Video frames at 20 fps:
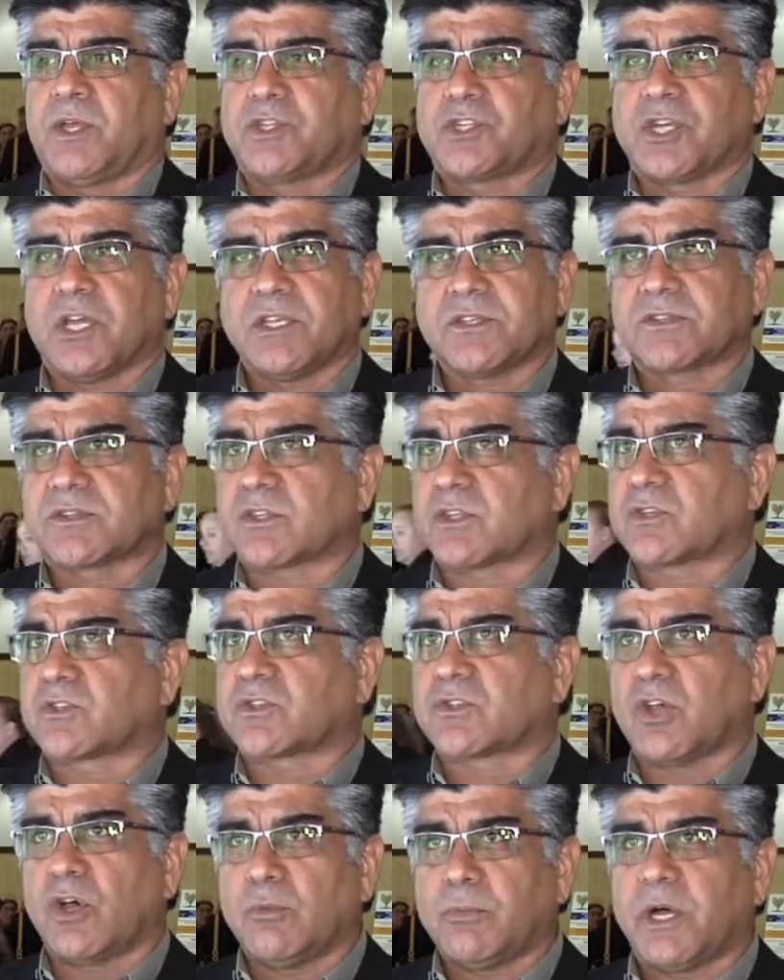just
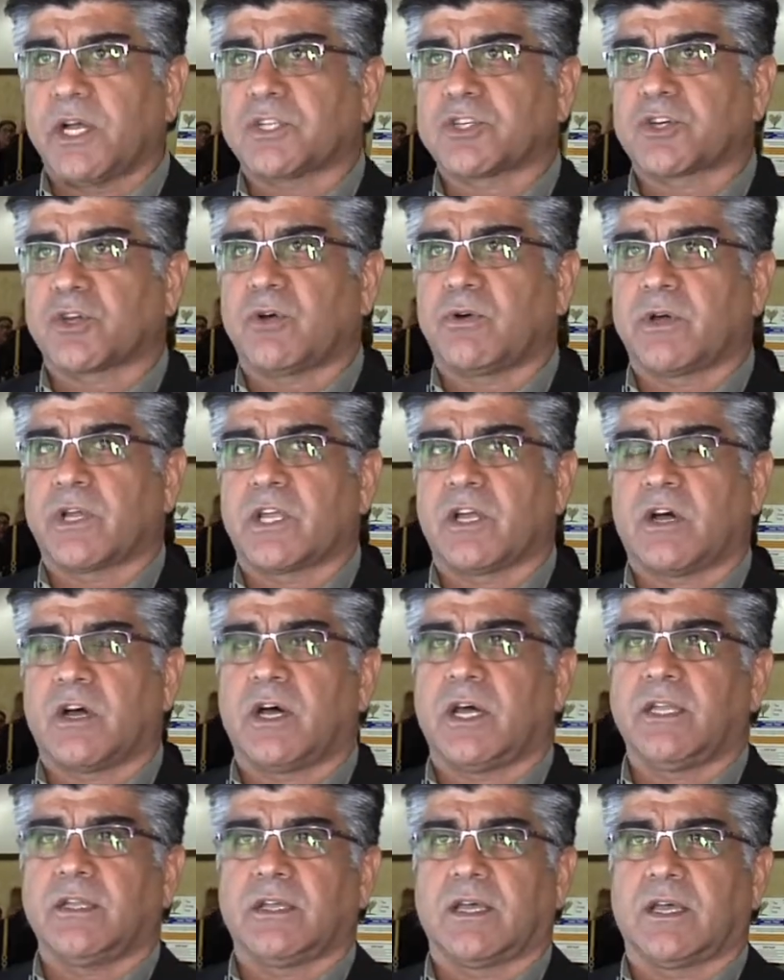so much going
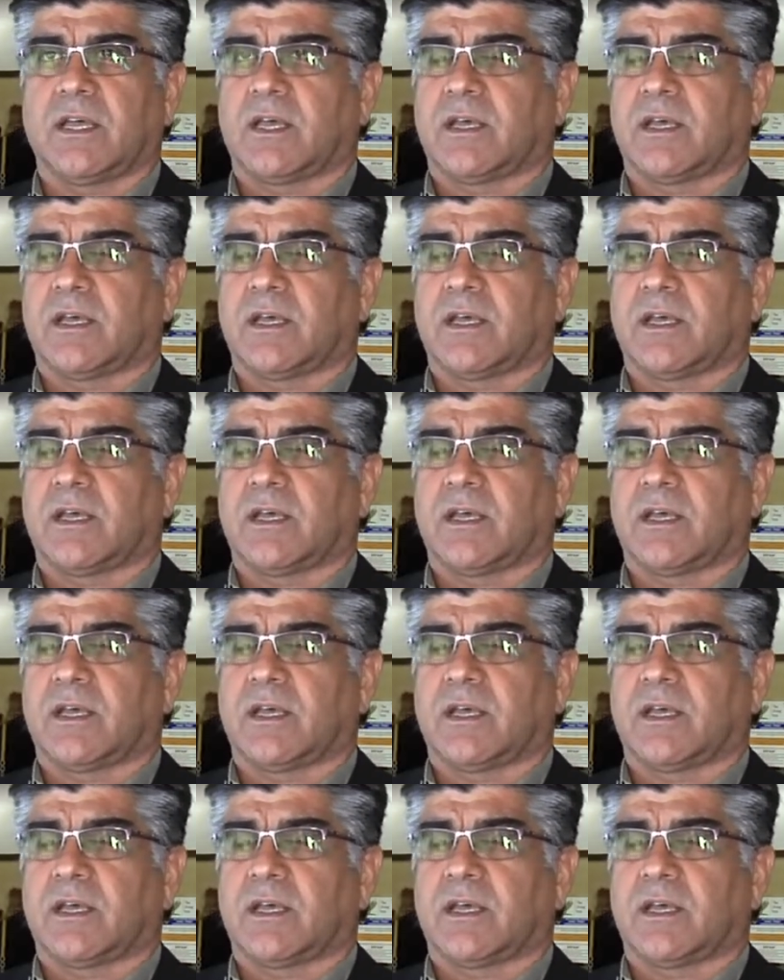on